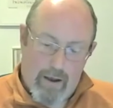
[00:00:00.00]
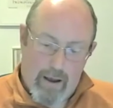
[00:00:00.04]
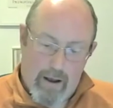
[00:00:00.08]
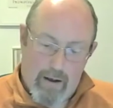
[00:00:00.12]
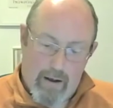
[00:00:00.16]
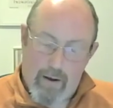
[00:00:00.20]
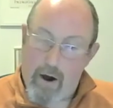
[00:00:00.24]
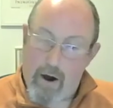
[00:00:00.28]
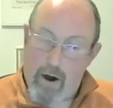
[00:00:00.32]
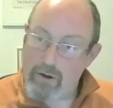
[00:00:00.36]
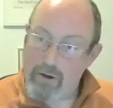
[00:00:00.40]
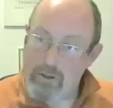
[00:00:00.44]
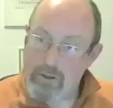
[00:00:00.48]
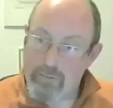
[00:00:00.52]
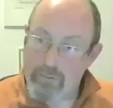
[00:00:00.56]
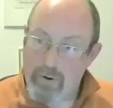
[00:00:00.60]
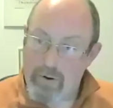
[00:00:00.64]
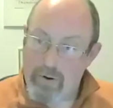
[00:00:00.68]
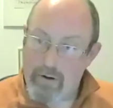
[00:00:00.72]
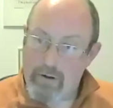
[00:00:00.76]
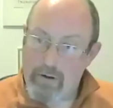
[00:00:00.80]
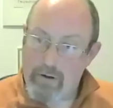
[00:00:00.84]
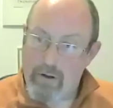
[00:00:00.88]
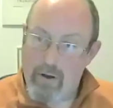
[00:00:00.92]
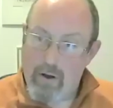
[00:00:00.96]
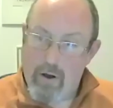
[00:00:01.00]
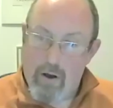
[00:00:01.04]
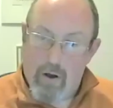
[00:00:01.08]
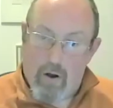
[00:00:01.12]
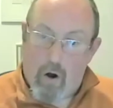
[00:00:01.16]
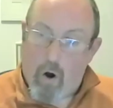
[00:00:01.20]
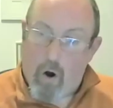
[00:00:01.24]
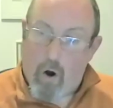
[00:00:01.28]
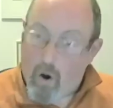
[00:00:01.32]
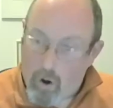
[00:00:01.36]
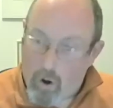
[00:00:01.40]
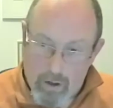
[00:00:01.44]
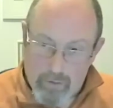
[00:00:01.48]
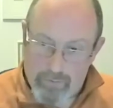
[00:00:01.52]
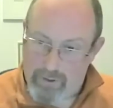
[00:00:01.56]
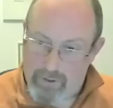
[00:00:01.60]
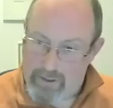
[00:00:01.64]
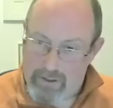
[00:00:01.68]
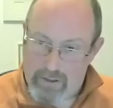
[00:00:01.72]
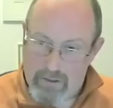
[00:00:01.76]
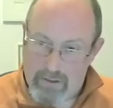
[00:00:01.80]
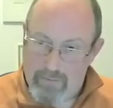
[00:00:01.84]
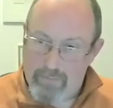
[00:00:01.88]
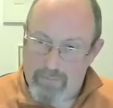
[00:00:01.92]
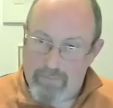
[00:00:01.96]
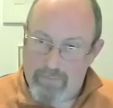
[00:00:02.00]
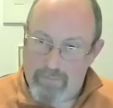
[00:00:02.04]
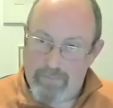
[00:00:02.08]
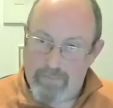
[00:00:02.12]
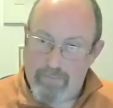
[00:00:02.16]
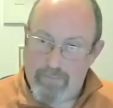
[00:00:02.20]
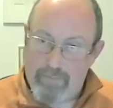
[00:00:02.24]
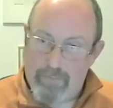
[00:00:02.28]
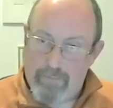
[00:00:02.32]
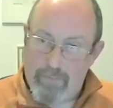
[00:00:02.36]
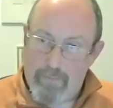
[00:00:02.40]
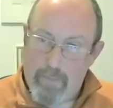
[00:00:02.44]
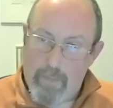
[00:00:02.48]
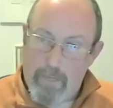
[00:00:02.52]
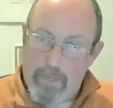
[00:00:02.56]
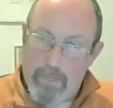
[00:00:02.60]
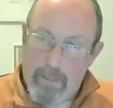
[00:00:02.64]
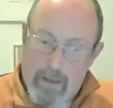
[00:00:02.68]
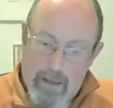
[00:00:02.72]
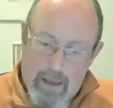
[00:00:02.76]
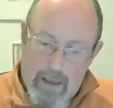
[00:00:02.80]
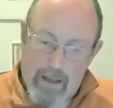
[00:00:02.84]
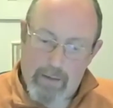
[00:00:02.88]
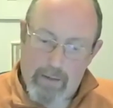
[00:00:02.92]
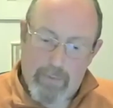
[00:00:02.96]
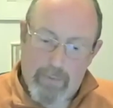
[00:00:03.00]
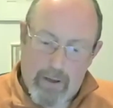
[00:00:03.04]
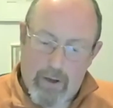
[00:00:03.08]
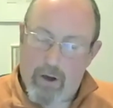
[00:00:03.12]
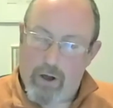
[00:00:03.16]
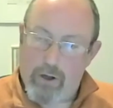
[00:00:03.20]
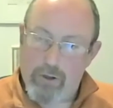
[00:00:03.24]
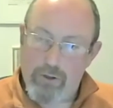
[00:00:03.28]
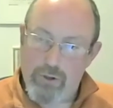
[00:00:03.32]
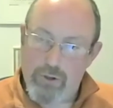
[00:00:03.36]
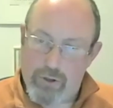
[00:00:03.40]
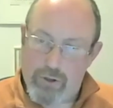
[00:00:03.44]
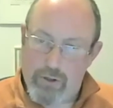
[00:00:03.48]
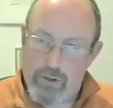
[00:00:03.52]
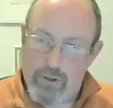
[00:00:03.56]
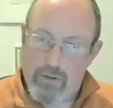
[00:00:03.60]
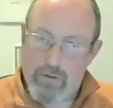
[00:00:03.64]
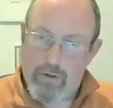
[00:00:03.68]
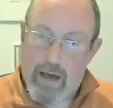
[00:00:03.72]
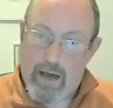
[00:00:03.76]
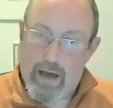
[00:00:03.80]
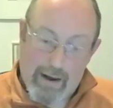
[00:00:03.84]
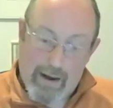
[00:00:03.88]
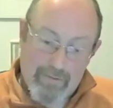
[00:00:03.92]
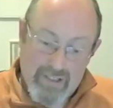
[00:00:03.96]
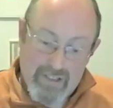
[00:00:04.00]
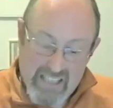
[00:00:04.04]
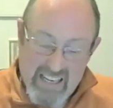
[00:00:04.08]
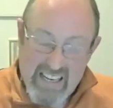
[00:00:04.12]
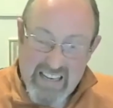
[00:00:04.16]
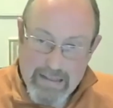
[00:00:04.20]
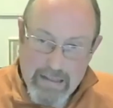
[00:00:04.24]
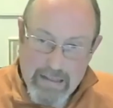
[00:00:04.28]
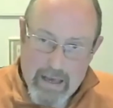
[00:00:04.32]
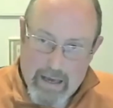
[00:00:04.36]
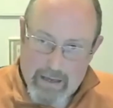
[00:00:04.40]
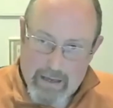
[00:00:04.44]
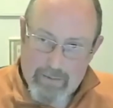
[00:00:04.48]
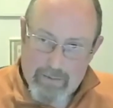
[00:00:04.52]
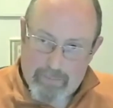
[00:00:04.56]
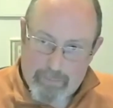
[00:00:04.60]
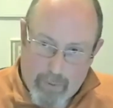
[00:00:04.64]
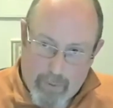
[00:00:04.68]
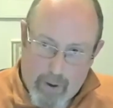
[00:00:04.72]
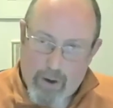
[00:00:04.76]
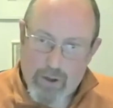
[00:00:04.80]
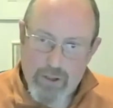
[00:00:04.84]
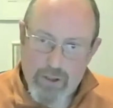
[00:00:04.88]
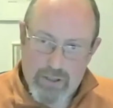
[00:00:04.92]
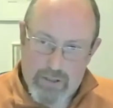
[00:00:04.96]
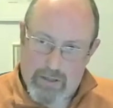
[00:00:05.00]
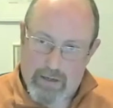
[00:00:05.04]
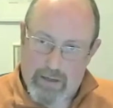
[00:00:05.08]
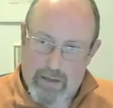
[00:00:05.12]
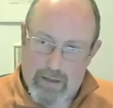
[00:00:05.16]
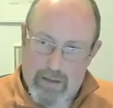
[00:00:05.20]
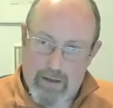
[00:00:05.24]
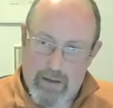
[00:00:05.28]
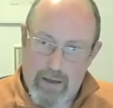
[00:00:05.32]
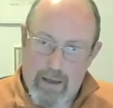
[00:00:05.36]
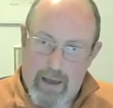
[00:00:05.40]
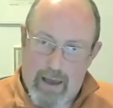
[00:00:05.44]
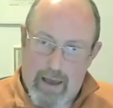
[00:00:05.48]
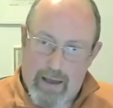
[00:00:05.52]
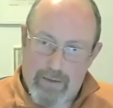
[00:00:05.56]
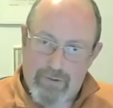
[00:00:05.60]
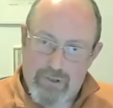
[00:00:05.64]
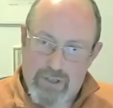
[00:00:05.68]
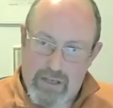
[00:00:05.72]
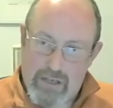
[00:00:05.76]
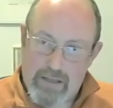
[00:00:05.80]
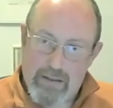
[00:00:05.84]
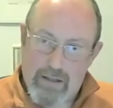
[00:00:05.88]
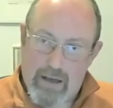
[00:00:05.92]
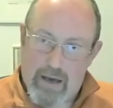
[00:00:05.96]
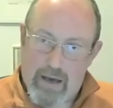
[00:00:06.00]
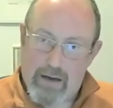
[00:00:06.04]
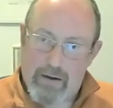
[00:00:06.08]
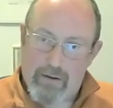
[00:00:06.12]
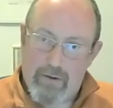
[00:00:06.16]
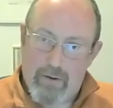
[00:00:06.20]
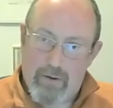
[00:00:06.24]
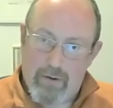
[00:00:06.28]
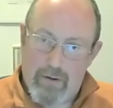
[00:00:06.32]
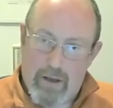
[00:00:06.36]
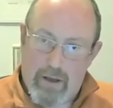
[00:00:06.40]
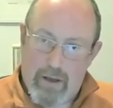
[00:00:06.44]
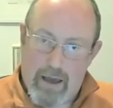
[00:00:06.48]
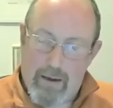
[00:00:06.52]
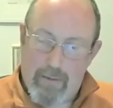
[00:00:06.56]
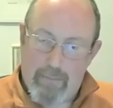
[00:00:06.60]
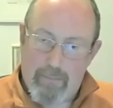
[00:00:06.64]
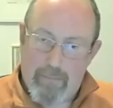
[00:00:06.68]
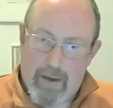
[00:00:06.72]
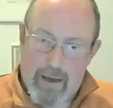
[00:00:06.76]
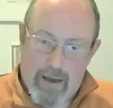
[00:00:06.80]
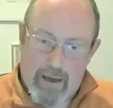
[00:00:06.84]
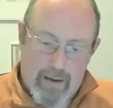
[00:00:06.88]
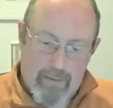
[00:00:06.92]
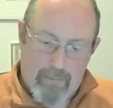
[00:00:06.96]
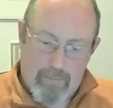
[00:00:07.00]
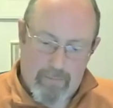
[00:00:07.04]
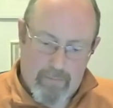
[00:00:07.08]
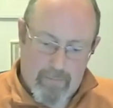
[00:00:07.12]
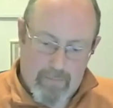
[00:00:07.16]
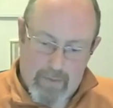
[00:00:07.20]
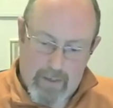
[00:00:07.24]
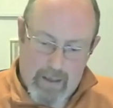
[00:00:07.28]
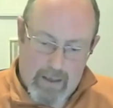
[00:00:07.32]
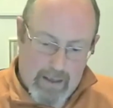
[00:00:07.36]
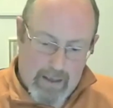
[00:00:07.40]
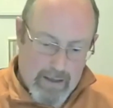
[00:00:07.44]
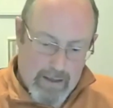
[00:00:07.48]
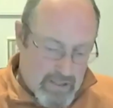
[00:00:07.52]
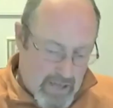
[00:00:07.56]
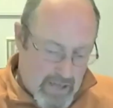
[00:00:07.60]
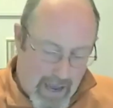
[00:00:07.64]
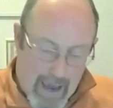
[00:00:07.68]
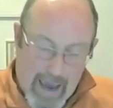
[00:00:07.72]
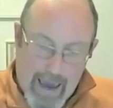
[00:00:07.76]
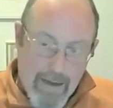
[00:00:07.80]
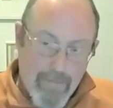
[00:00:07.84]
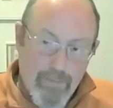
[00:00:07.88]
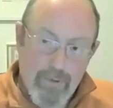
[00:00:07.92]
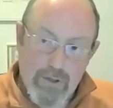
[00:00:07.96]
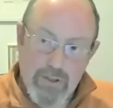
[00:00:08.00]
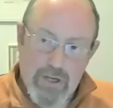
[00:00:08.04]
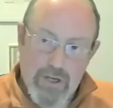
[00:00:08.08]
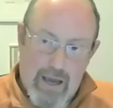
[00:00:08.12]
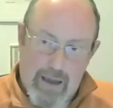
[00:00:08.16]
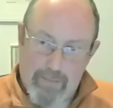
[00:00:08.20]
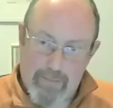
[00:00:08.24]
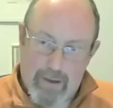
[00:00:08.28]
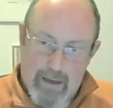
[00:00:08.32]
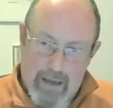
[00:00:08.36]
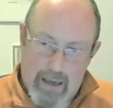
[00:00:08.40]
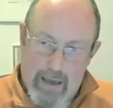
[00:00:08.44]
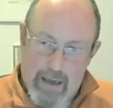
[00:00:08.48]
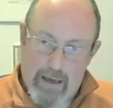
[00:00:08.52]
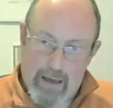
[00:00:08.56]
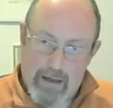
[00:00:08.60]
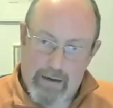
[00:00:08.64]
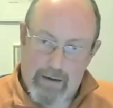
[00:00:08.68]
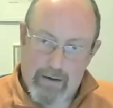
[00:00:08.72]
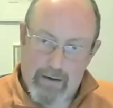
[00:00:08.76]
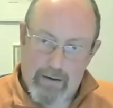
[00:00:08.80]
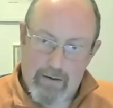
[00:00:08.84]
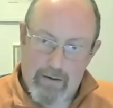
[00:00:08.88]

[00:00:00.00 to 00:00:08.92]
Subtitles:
earth spirit, all of it can be conjured. And I've seen that personally. I've seen that time and time again.